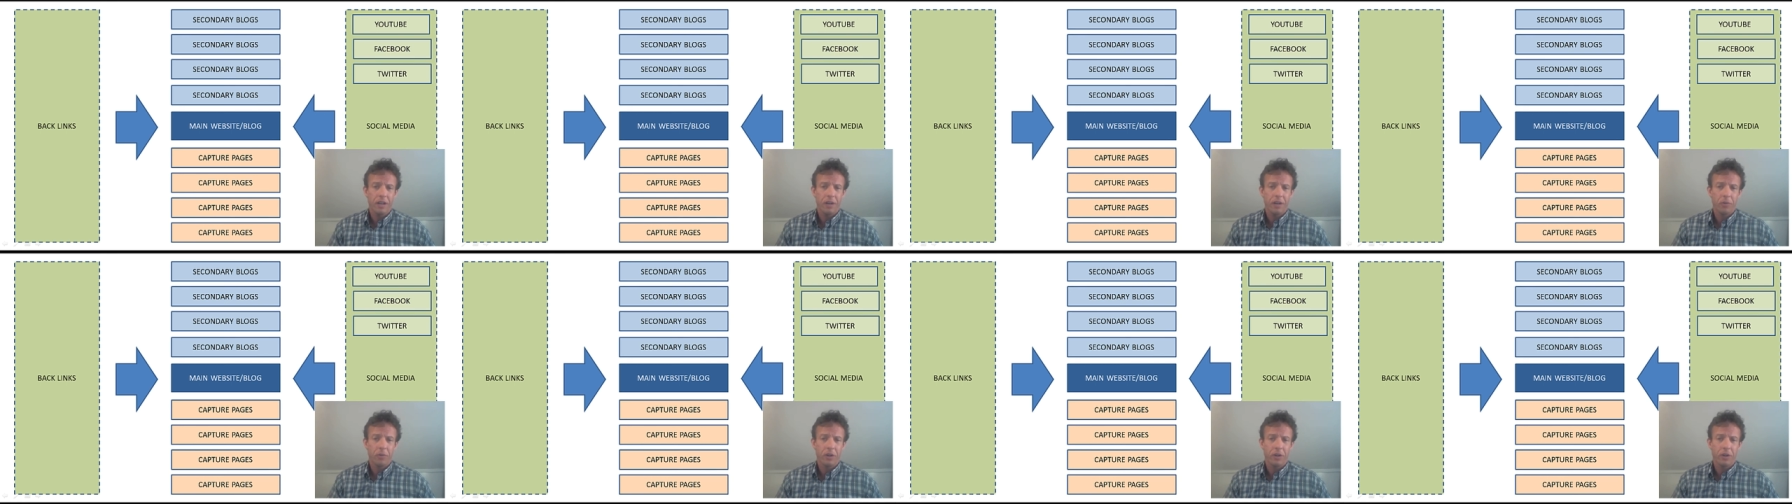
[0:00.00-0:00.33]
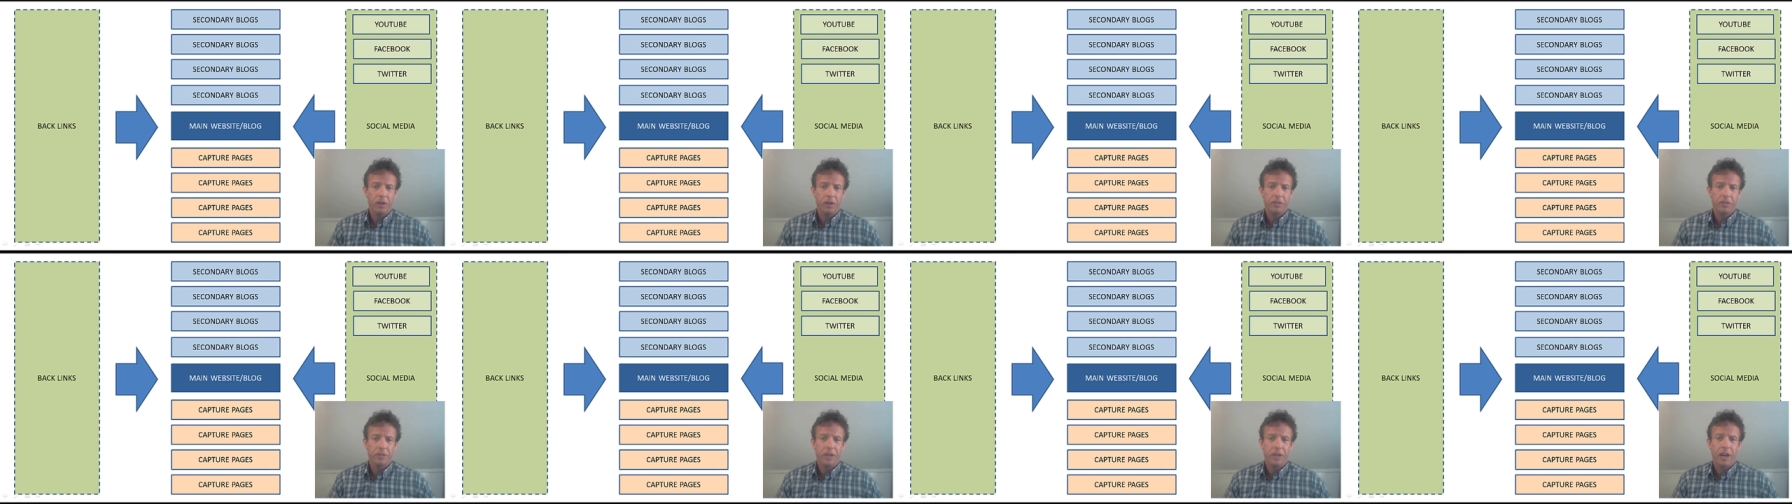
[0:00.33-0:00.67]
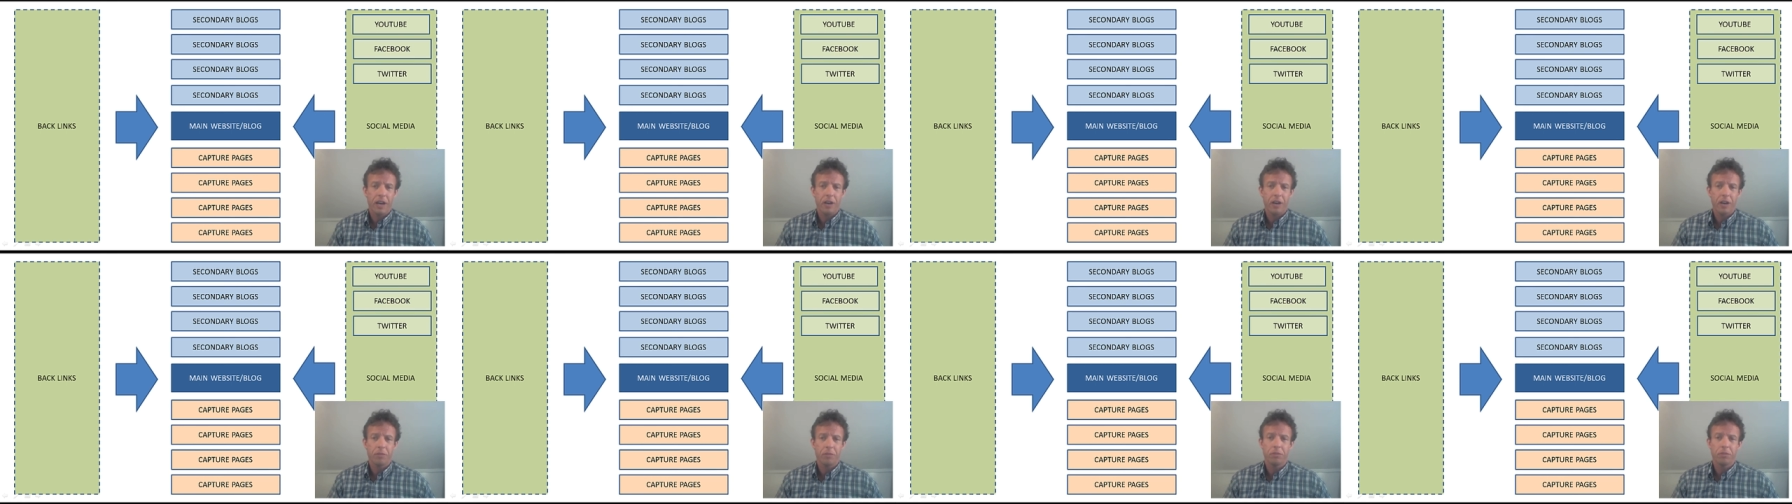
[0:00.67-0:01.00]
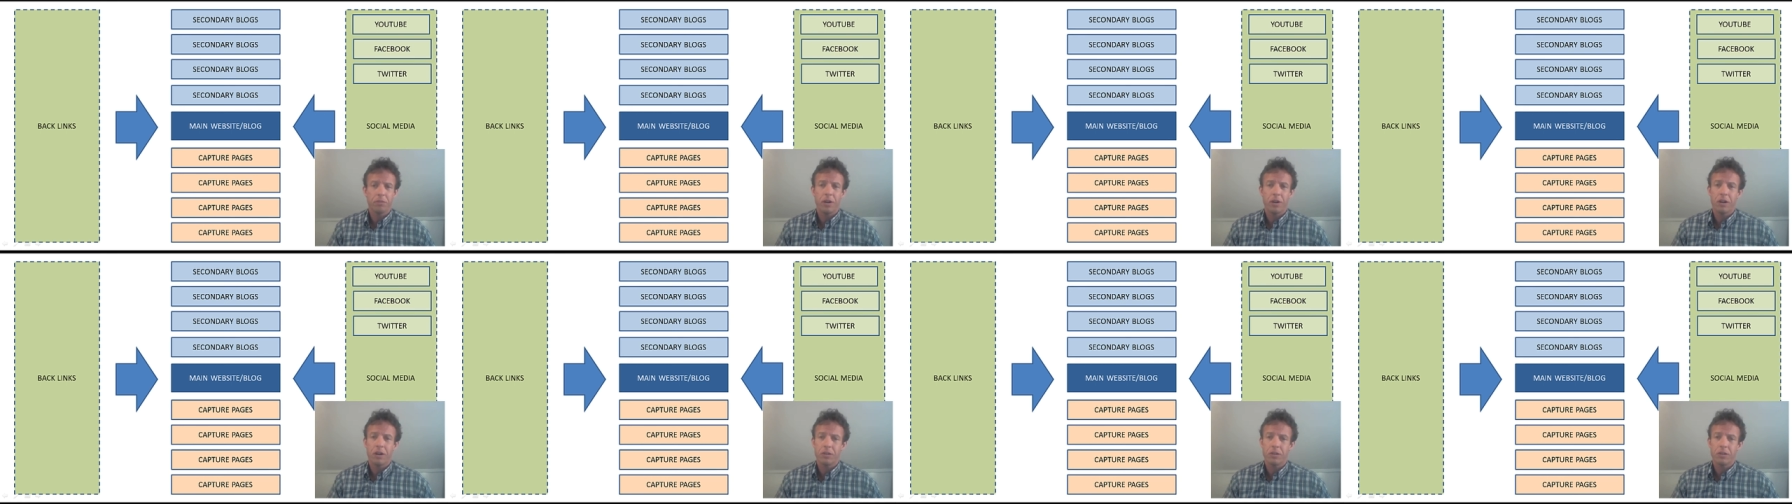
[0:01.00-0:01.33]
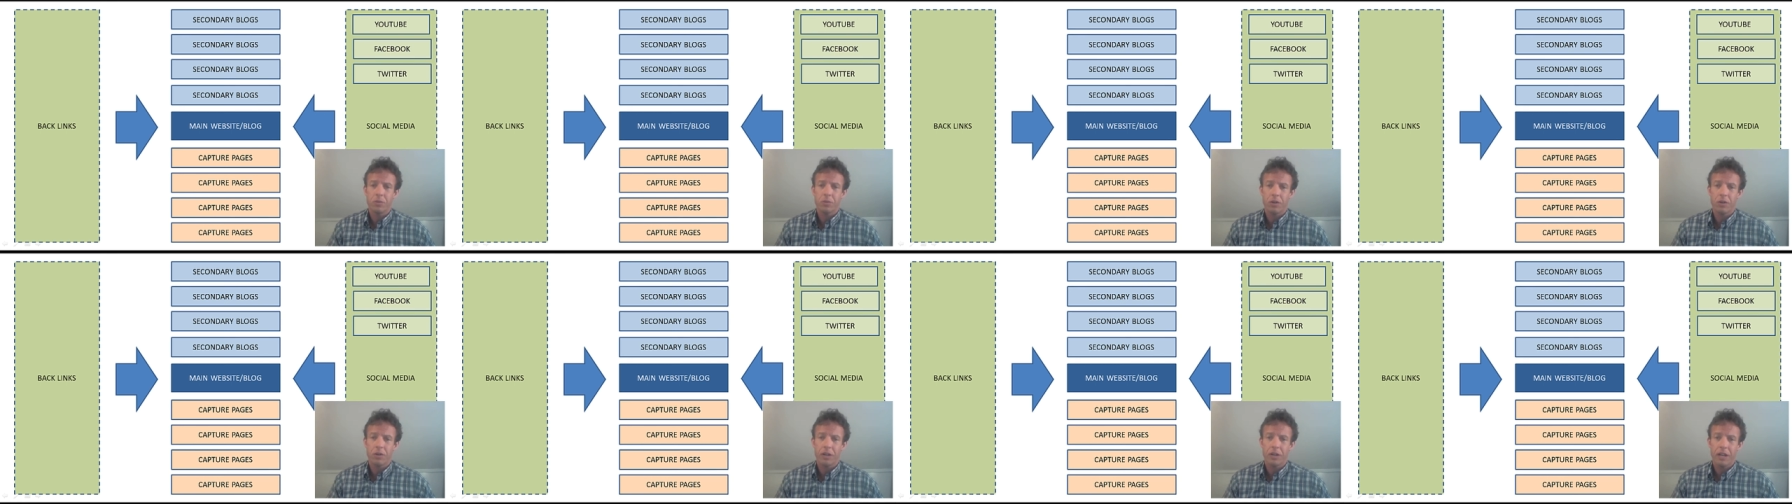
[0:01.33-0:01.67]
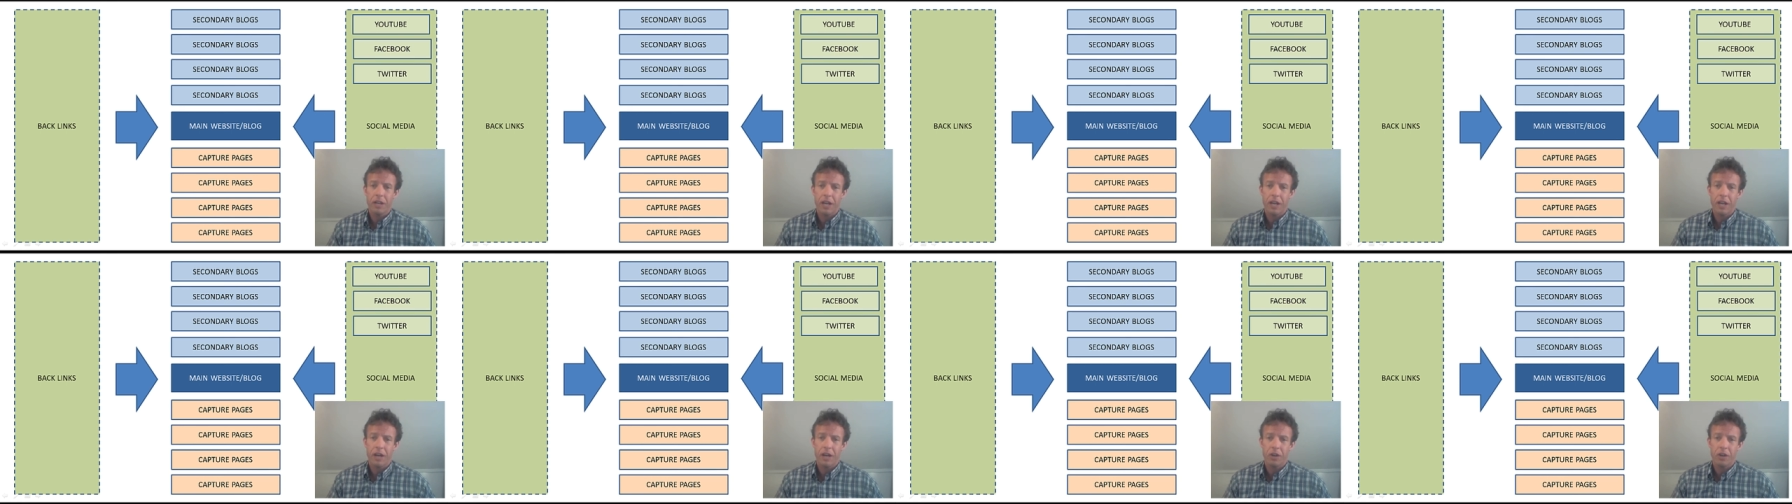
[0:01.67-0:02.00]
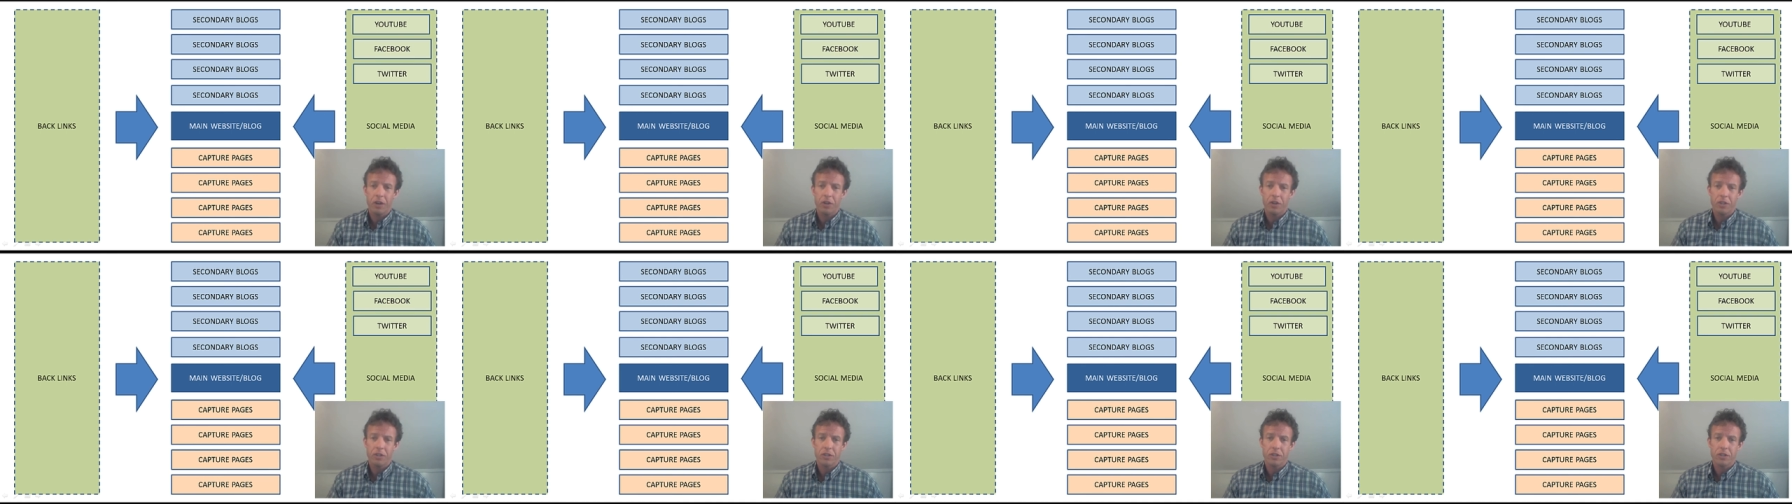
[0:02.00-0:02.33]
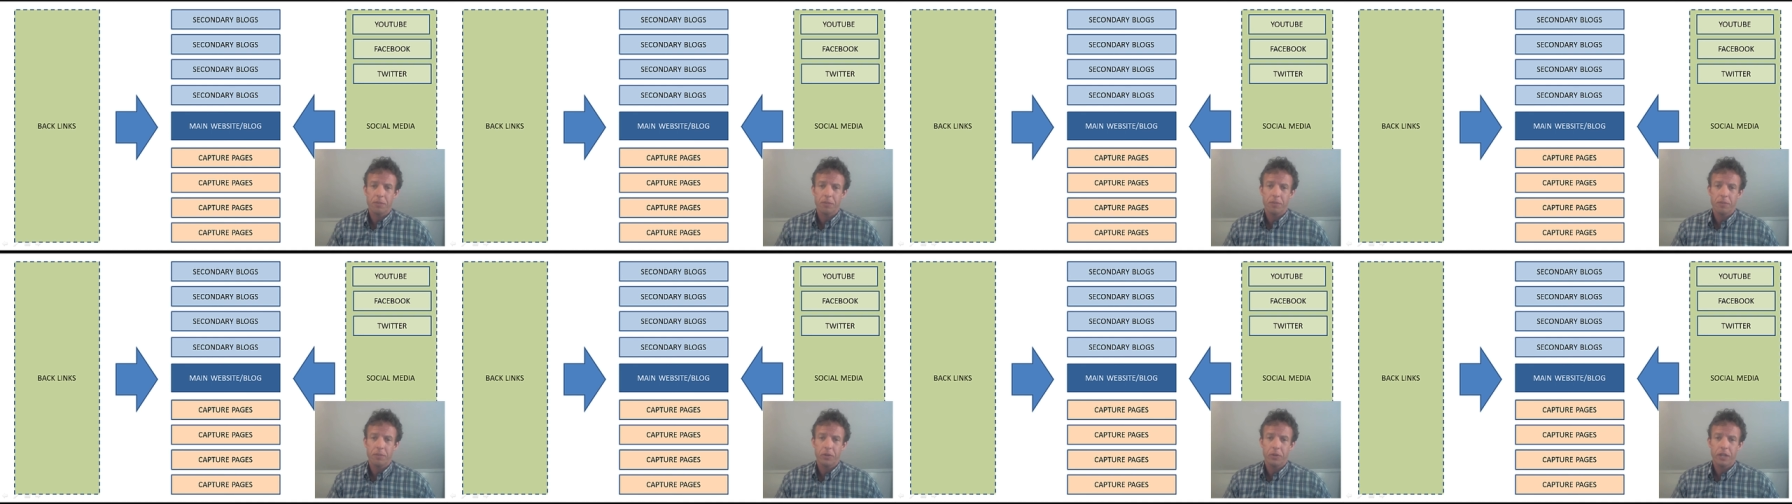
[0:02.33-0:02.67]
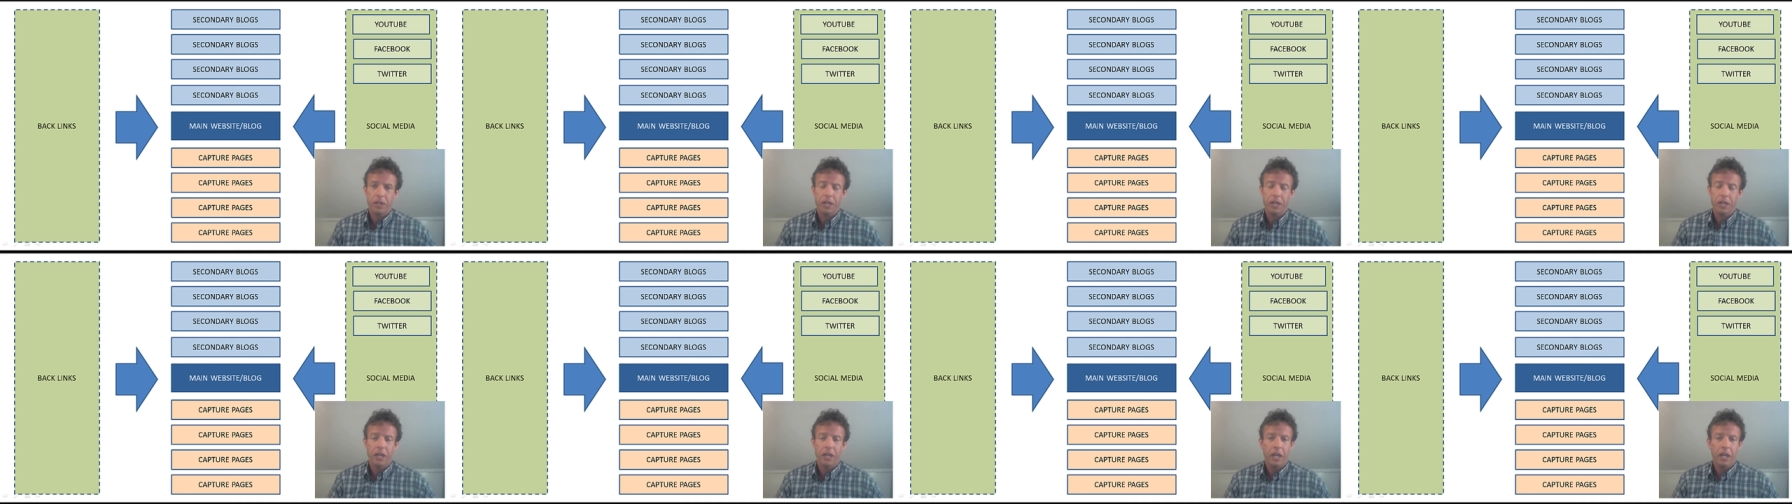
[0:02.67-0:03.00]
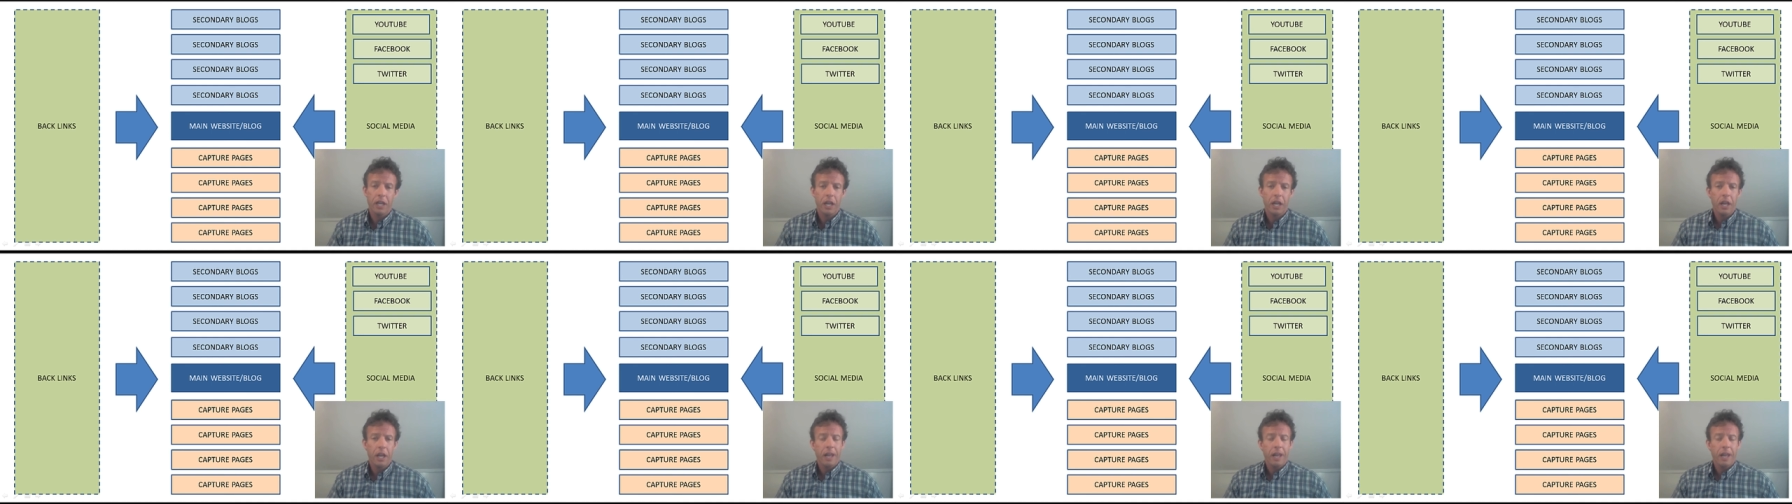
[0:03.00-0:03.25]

with regards to how blogs work and how you should start building.